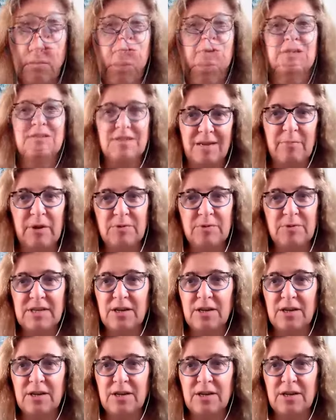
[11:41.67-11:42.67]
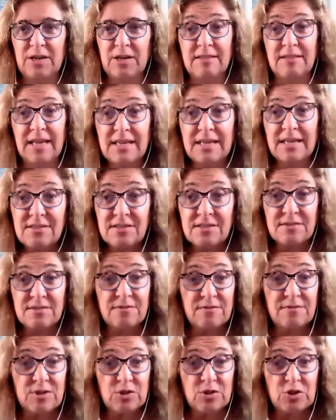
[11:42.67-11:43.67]
I gave her a new assignment. It was like,
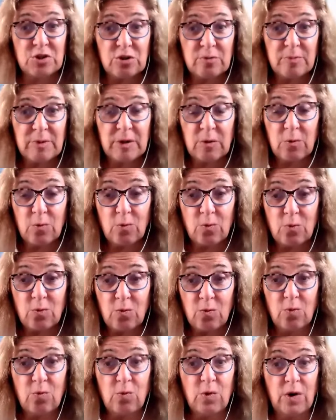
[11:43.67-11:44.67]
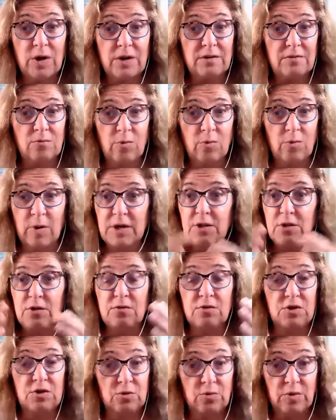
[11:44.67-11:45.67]
okay, let's determine what are
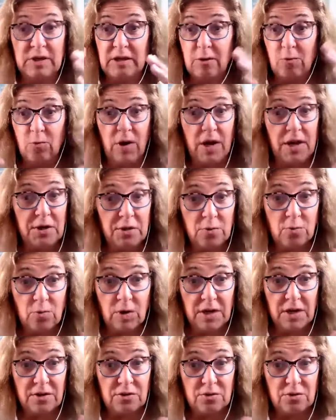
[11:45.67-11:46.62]
you doing and why do you want to do it?